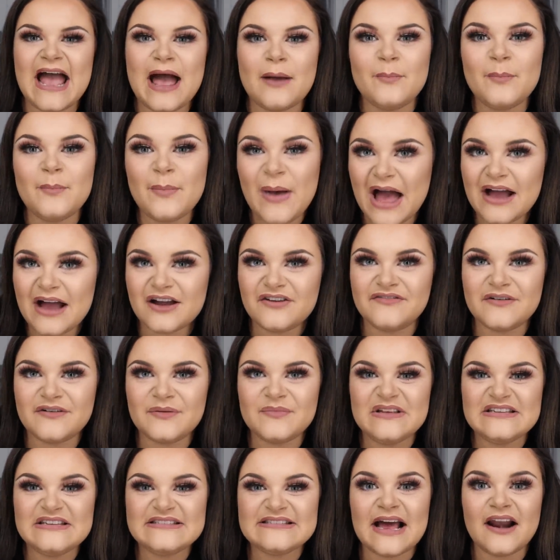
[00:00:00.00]
I'm back
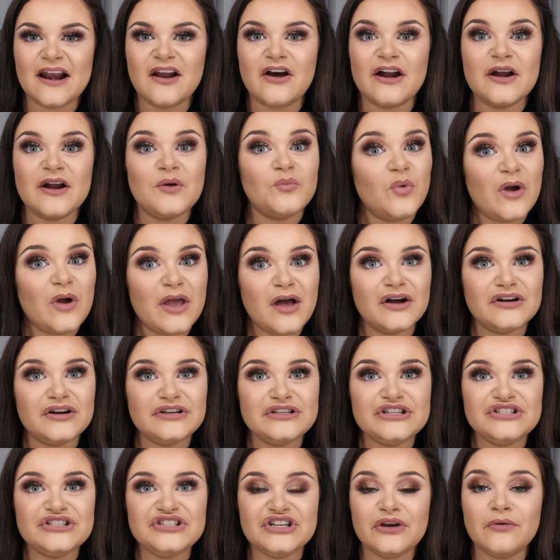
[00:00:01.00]
from the salon, and we are
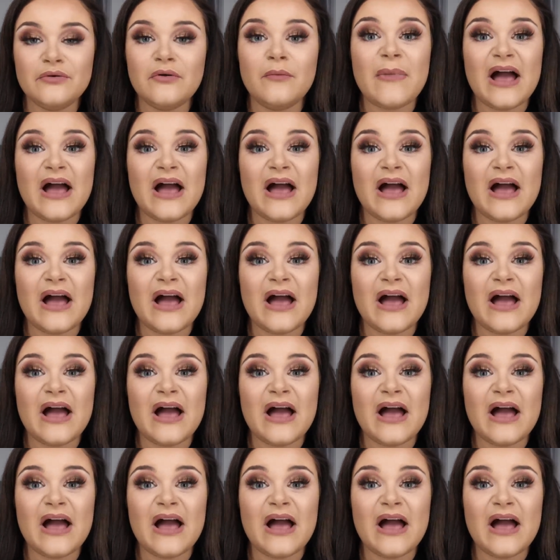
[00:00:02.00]
gonna do